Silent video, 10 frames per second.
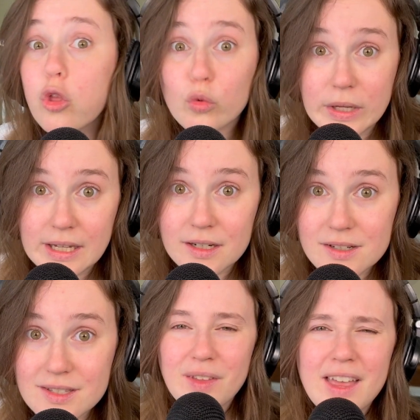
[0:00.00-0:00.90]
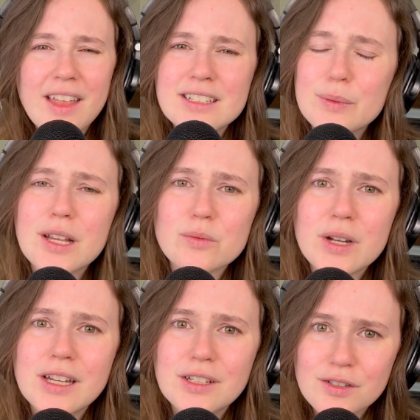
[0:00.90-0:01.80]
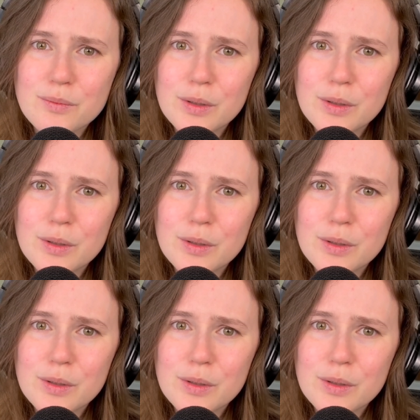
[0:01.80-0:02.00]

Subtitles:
3 years. And that is because when I used